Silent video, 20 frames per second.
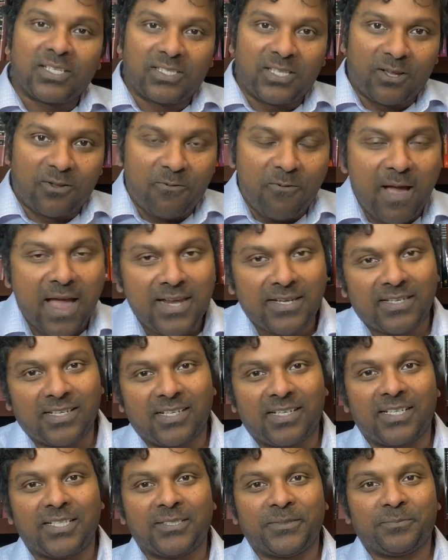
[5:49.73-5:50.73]
the
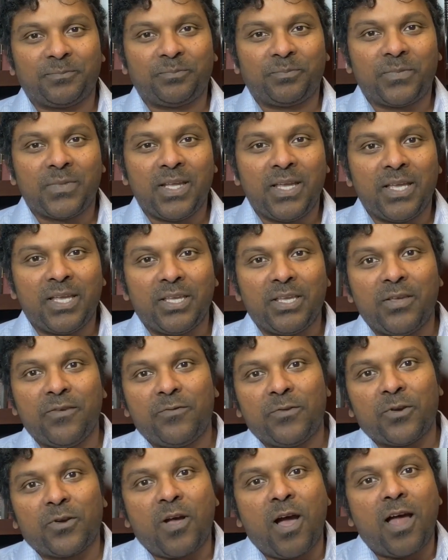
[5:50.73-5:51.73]
quantity. If
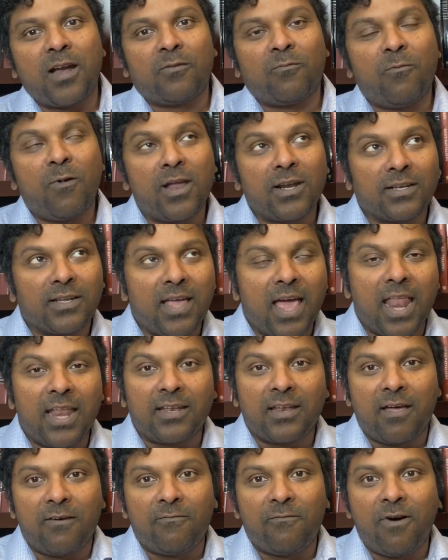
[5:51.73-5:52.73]
you got 1 gallon
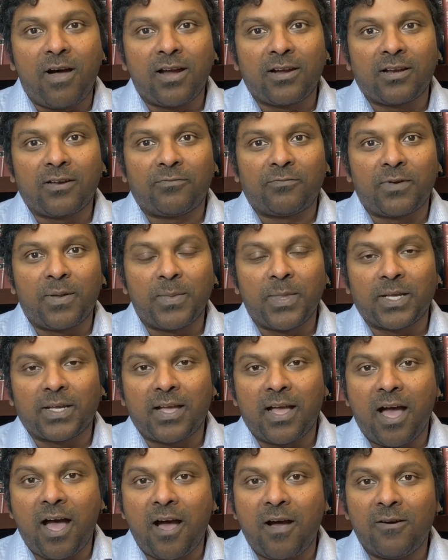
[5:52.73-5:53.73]
of water from the
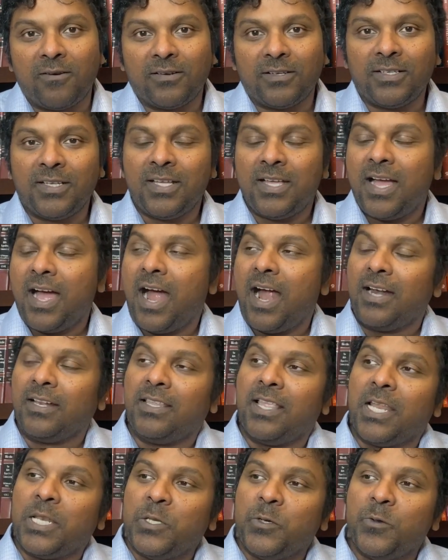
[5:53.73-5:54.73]
cow and
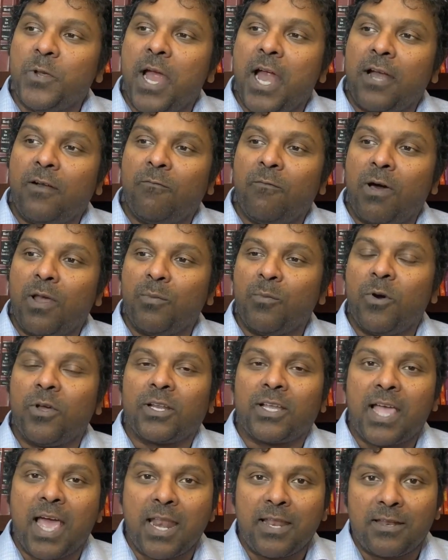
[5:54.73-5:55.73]
then you add 1 more
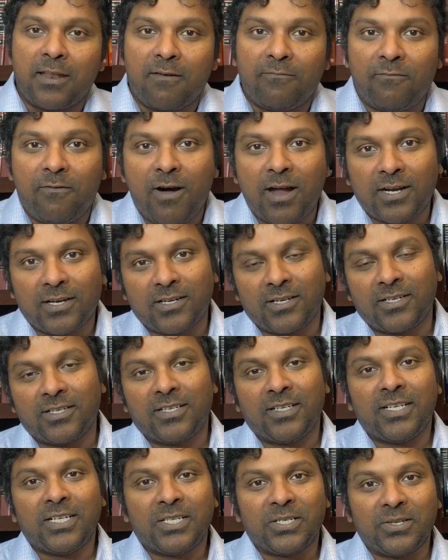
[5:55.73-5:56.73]
gallon of water
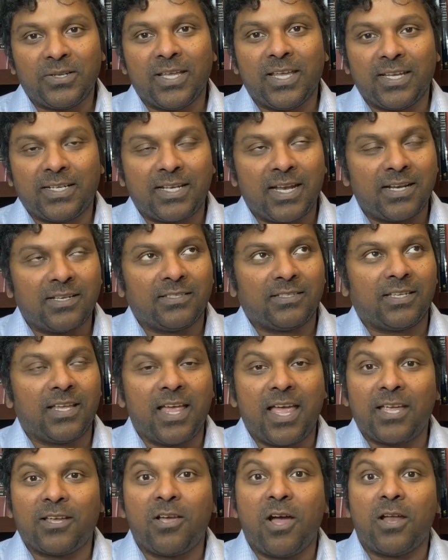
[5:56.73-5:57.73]
to it and say,
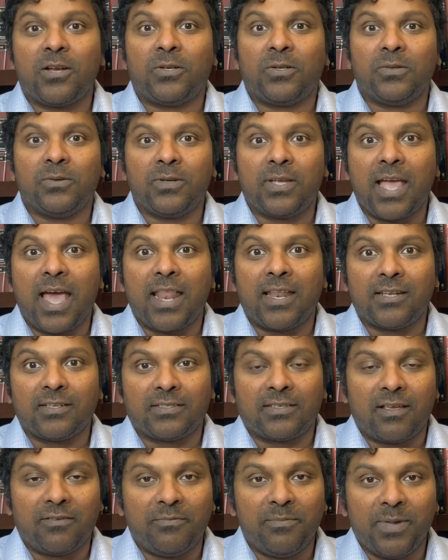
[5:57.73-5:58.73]
I got 2 gallons
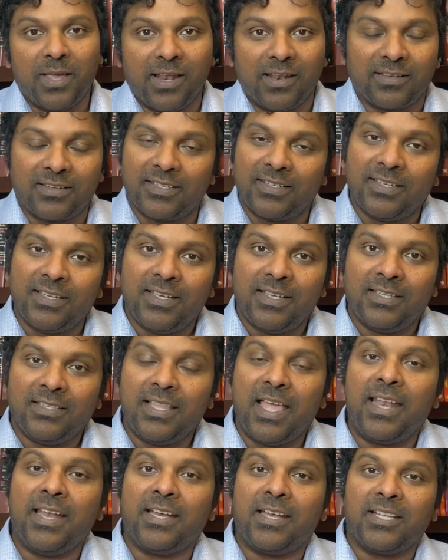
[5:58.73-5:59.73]
of milk,
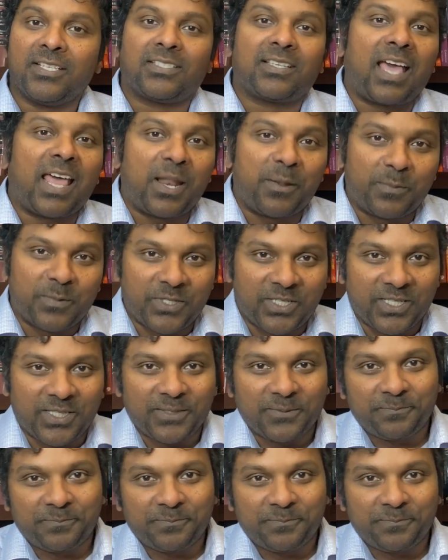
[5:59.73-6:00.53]
then it is corruption.